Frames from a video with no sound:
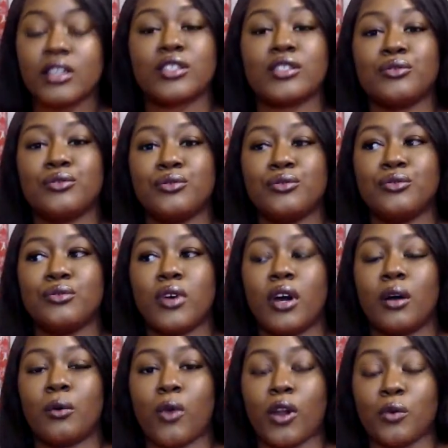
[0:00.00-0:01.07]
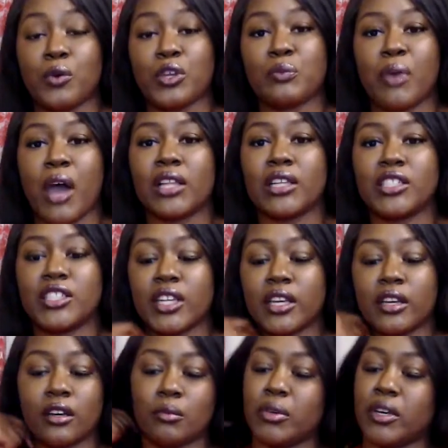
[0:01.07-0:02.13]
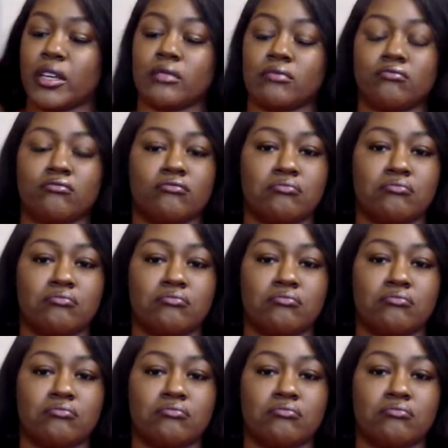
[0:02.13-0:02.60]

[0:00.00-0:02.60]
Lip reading: to work with poly gel, but